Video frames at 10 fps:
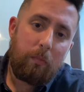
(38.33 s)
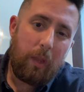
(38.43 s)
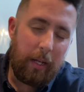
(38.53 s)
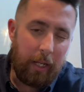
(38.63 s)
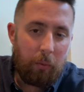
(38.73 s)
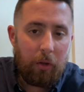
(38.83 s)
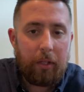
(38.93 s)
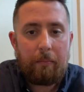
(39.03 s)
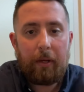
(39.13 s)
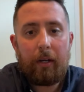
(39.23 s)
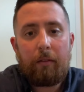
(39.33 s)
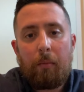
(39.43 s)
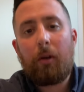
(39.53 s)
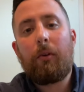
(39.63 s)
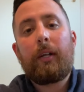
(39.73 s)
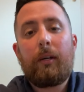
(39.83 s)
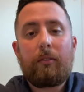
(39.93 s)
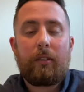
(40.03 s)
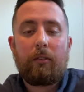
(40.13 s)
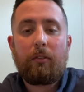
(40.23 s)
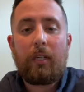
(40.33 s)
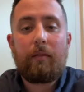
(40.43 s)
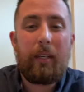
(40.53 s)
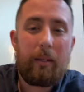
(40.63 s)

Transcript: in a really competitive market right now, sellers have